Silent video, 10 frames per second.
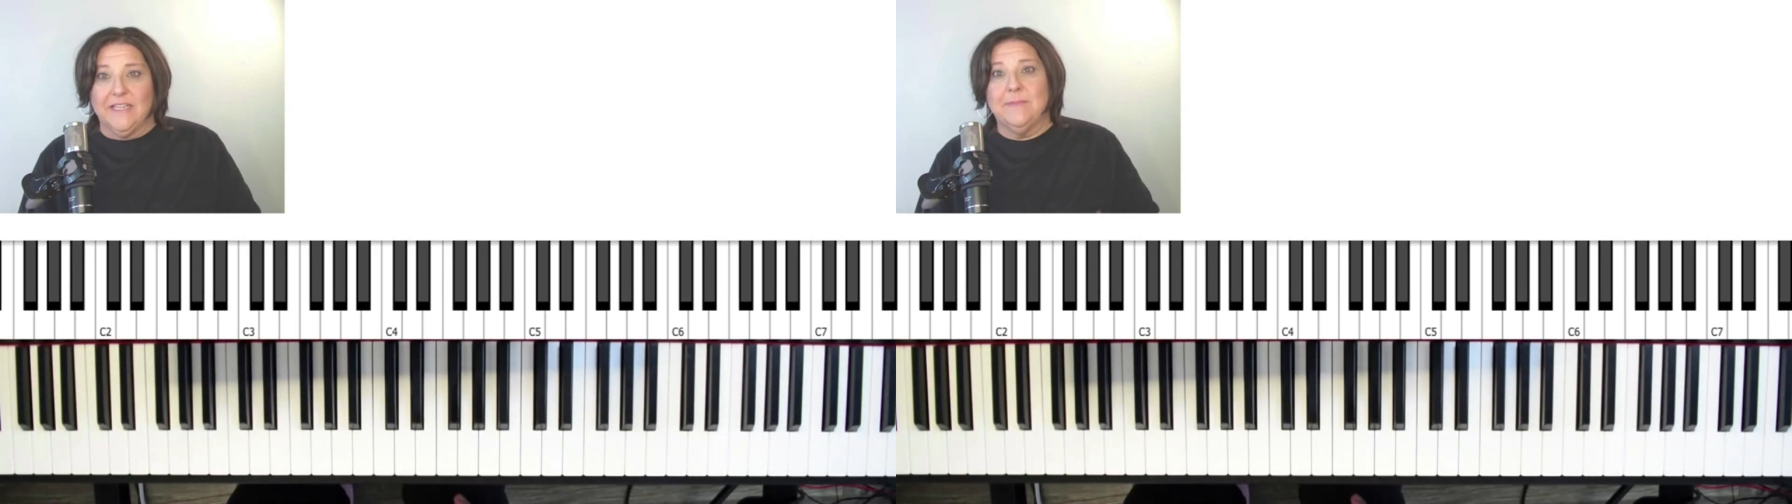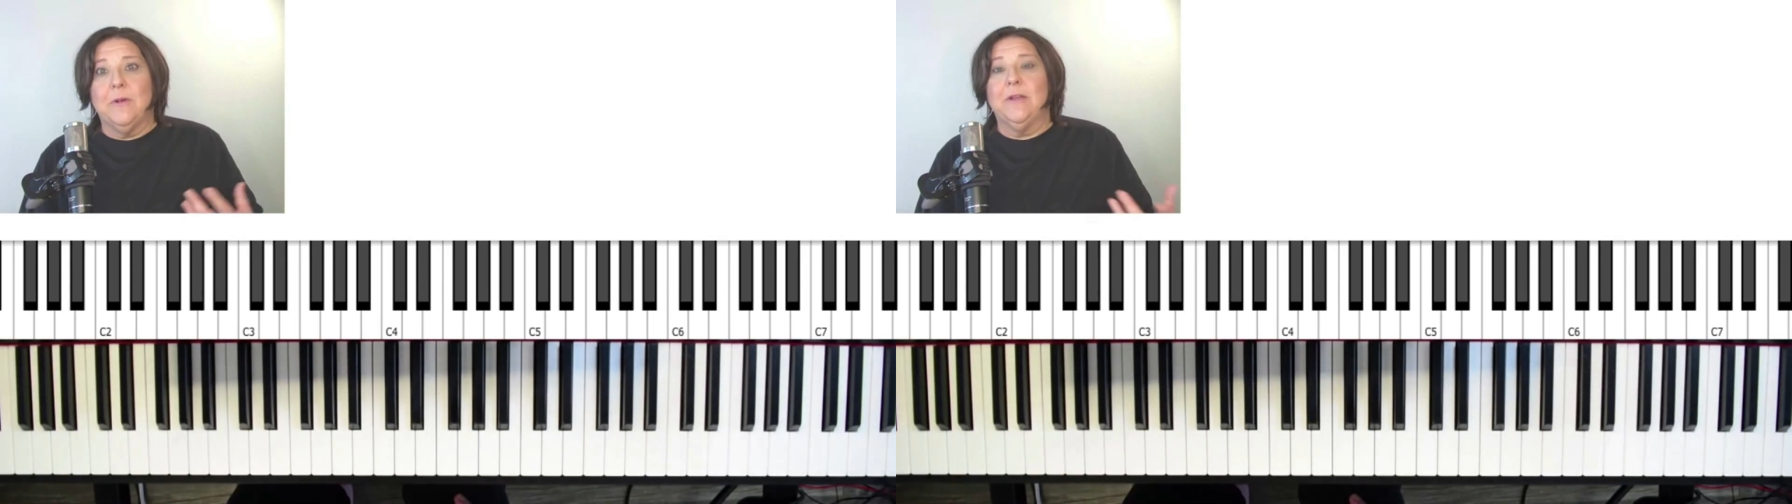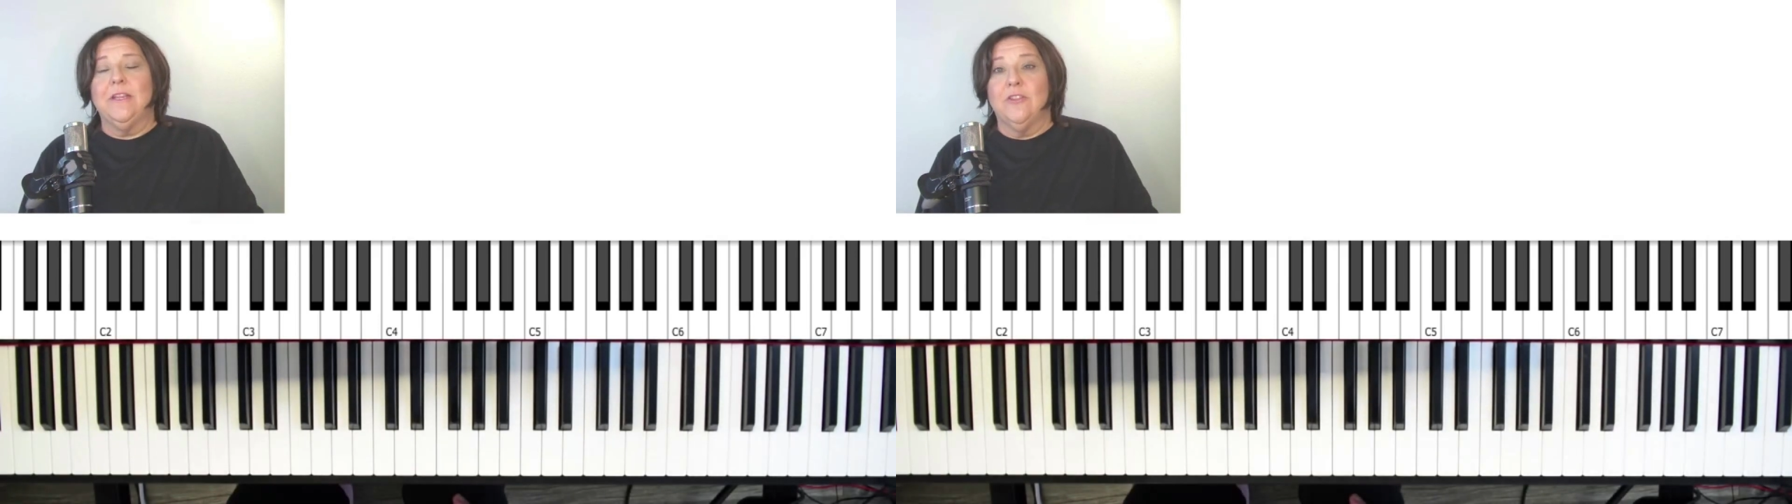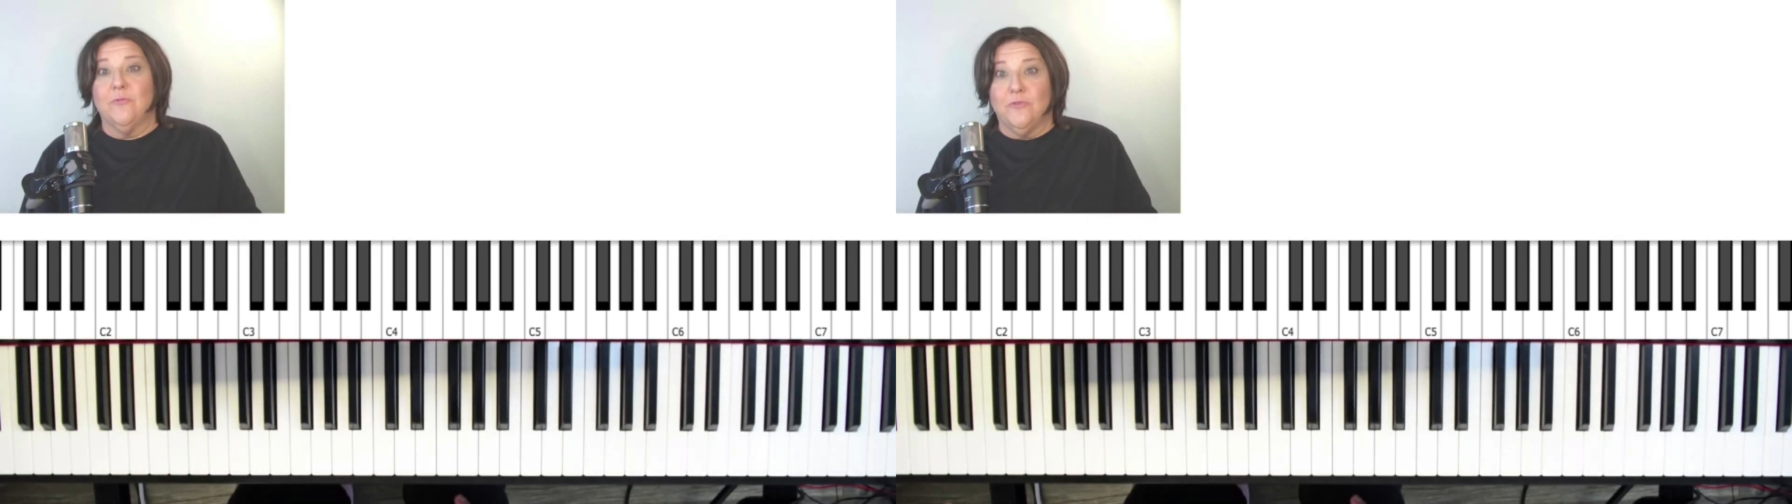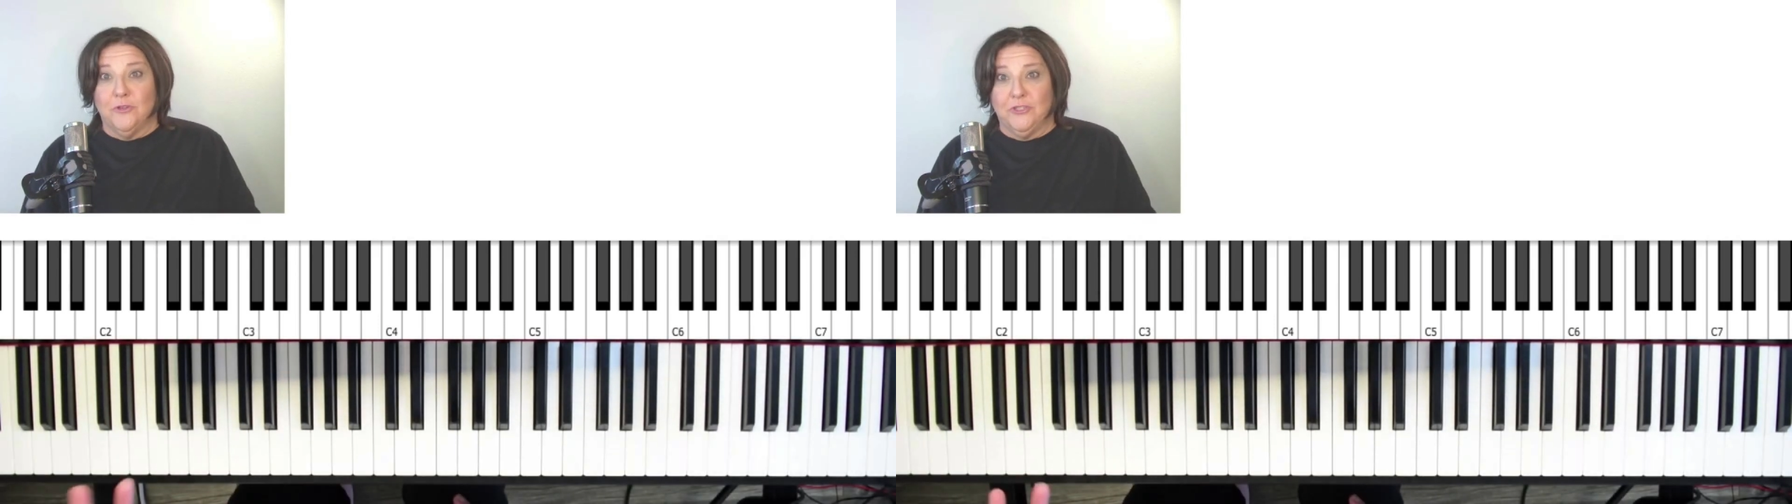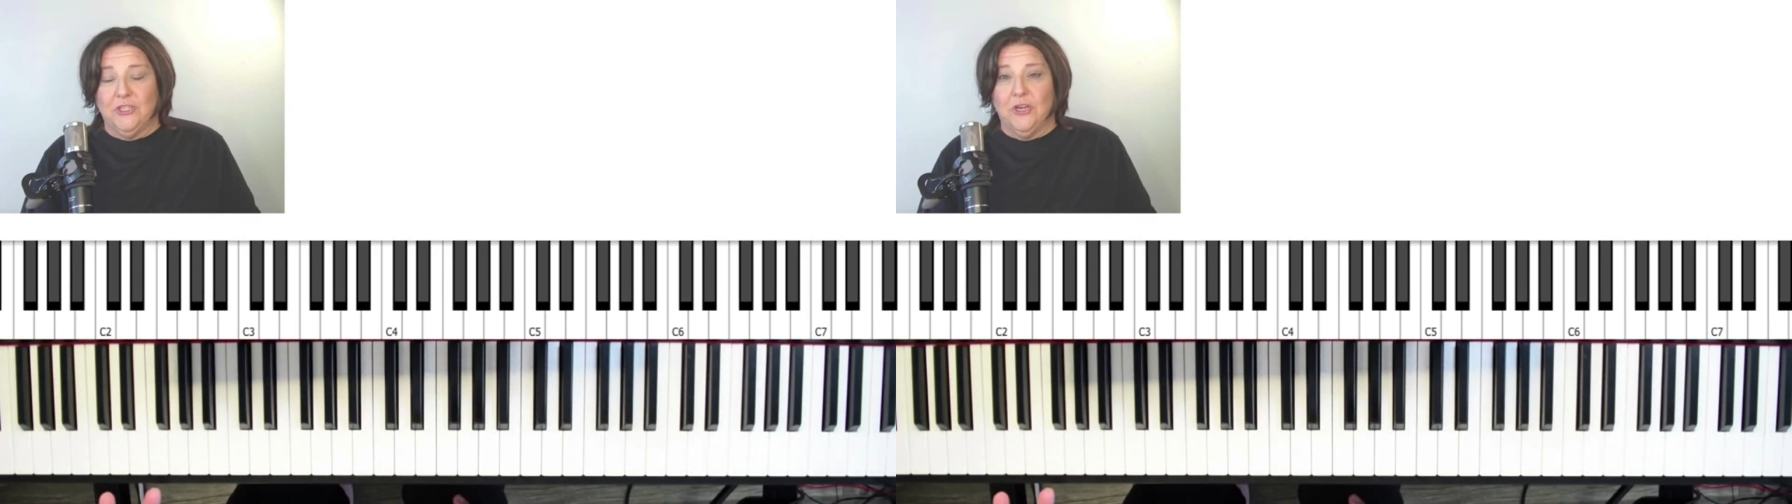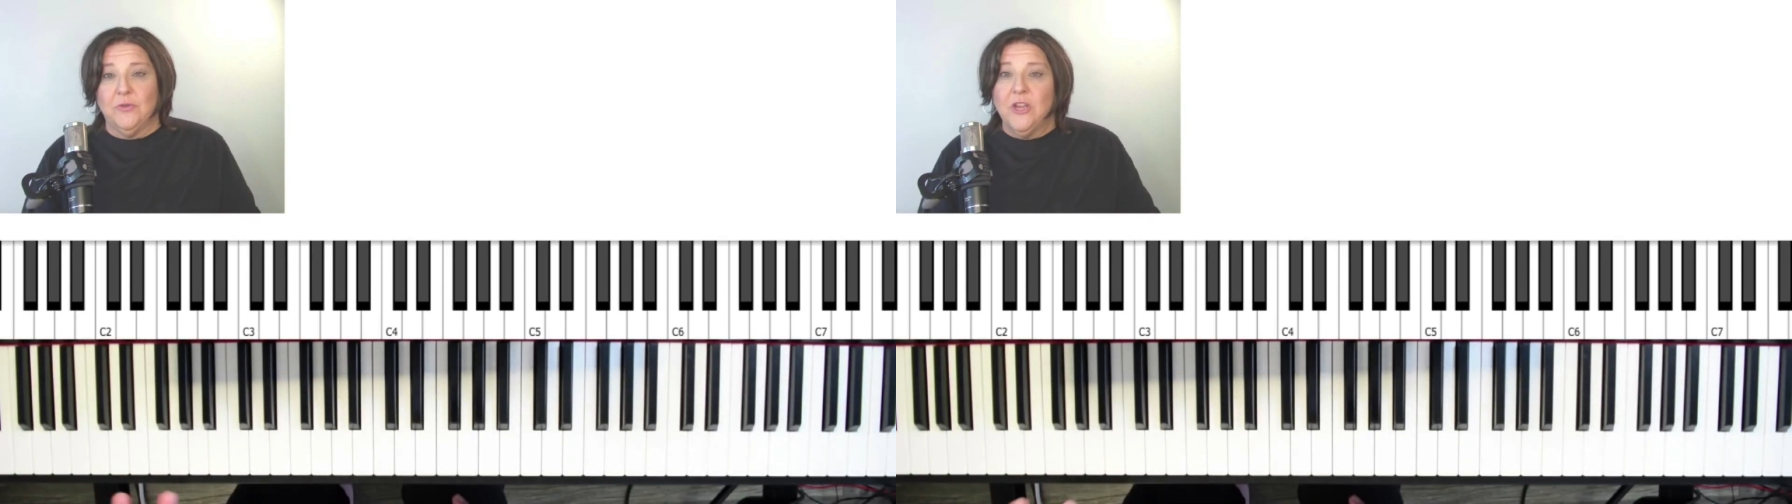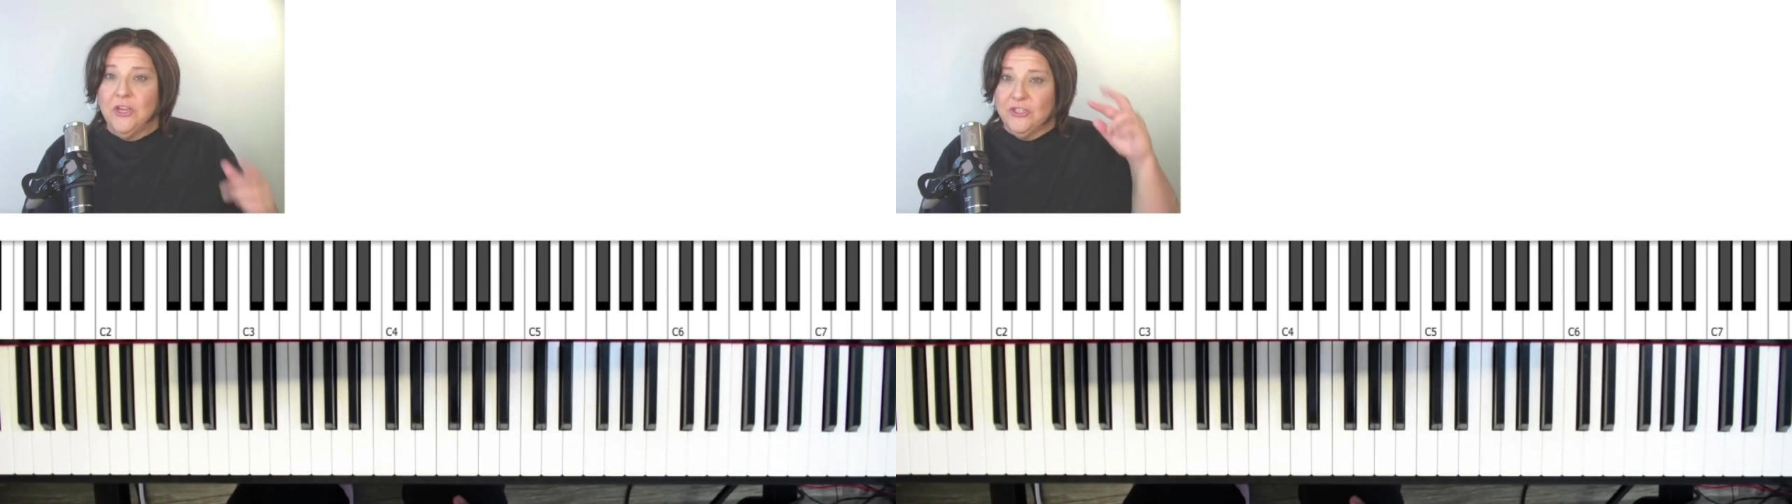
spotting the 1st tone.